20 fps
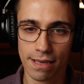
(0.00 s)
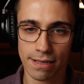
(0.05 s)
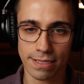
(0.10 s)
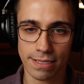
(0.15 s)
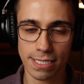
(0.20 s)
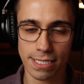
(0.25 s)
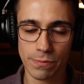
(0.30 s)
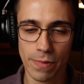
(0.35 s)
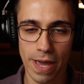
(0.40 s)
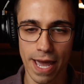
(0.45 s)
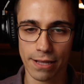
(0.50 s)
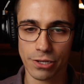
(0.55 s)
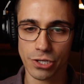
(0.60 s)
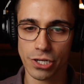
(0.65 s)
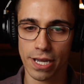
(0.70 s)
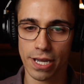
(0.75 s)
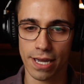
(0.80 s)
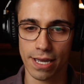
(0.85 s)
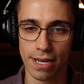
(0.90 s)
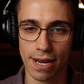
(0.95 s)
dispatch
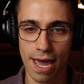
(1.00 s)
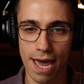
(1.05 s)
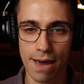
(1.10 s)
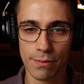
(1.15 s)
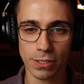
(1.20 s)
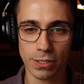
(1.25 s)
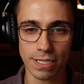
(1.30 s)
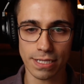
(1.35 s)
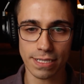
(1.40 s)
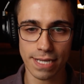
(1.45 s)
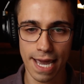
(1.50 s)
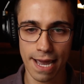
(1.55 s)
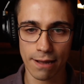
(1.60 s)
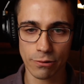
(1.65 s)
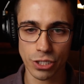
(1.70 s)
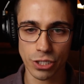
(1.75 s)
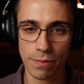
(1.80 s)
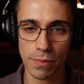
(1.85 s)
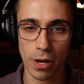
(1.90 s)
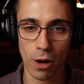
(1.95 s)
in Hamilton
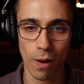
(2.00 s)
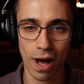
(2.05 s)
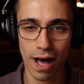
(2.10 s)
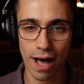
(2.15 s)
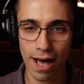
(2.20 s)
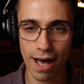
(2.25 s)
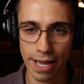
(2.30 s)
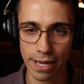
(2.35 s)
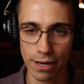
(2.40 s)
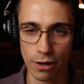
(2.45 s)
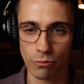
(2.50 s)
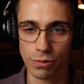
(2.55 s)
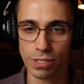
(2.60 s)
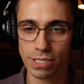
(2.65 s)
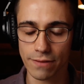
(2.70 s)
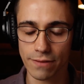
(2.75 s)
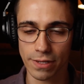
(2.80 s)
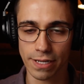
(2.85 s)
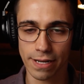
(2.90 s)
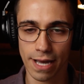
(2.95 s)
Township, Ohio,
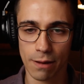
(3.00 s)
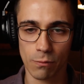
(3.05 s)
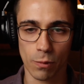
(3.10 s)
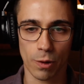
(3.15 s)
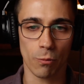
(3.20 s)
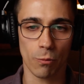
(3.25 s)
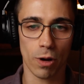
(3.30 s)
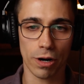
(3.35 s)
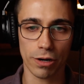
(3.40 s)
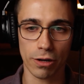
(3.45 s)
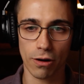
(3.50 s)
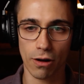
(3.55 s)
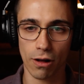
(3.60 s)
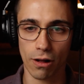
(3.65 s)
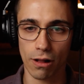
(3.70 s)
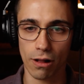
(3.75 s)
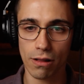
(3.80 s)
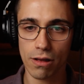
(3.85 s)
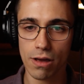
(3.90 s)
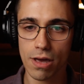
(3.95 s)
received a 911
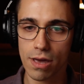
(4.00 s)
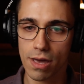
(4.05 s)
call